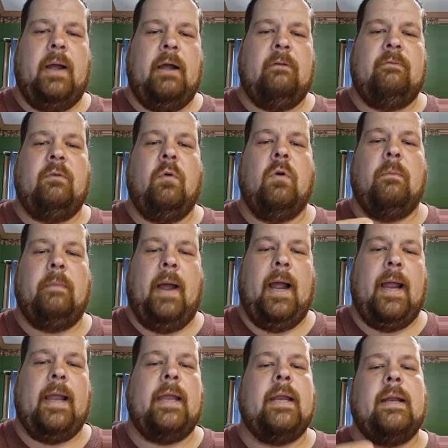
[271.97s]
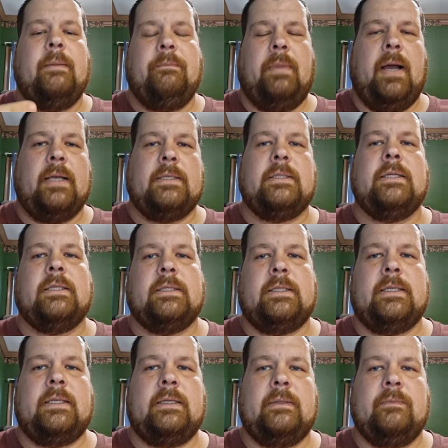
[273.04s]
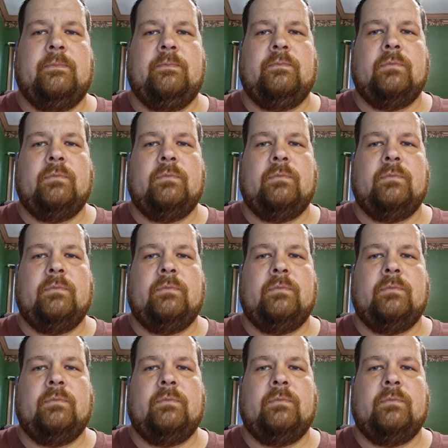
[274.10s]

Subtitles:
by 4, by 8, and by 16.